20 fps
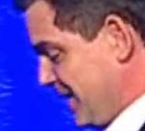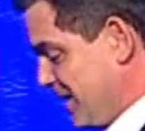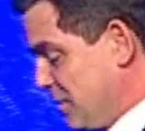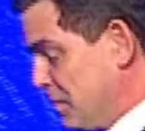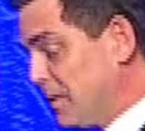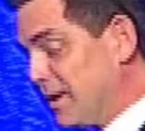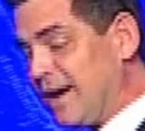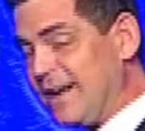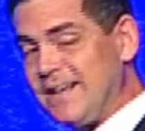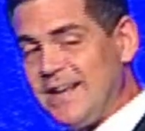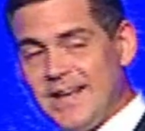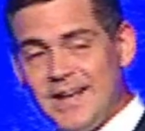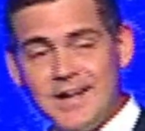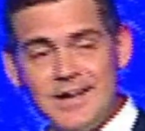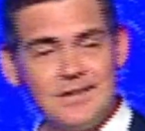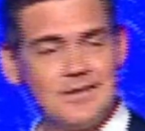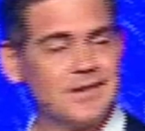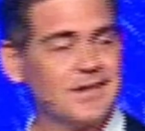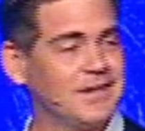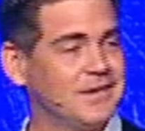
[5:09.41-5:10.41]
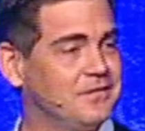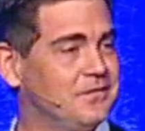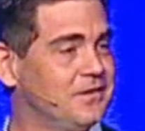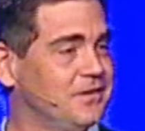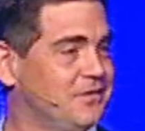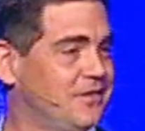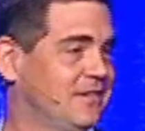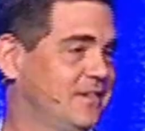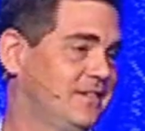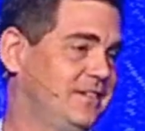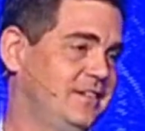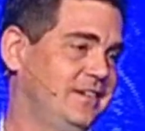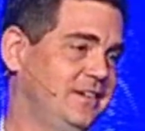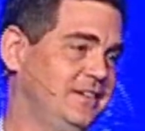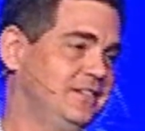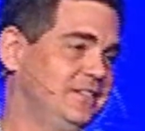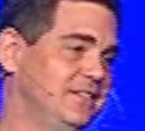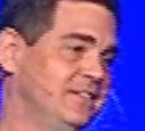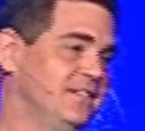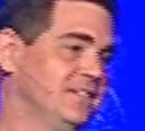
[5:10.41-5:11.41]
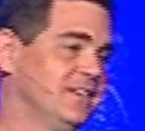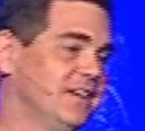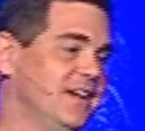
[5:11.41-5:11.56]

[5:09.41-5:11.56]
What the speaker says: But I can look at efficiencies.